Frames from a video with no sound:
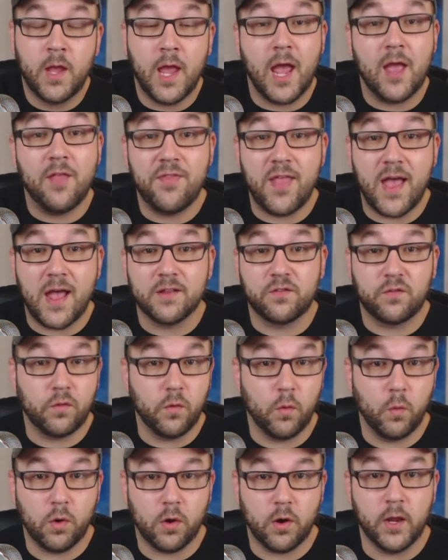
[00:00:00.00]
And that's the
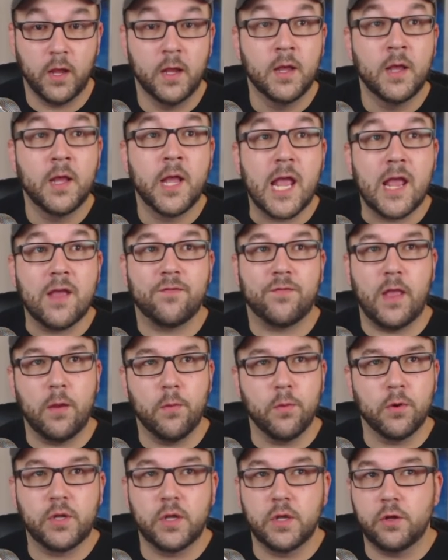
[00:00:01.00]
worry. If they
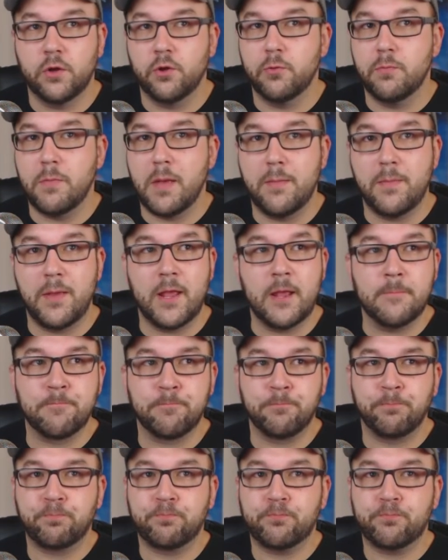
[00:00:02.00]
were to do maybe,